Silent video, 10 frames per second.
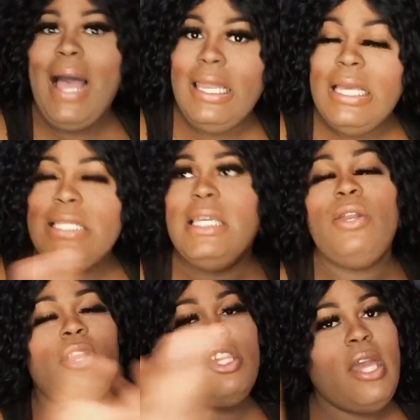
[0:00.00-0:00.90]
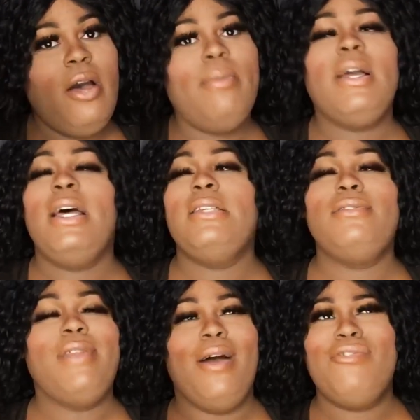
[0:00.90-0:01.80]
Pollard to get on the show,
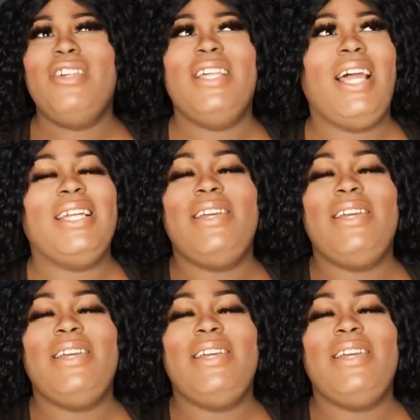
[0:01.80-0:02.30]
because, you know, she did like a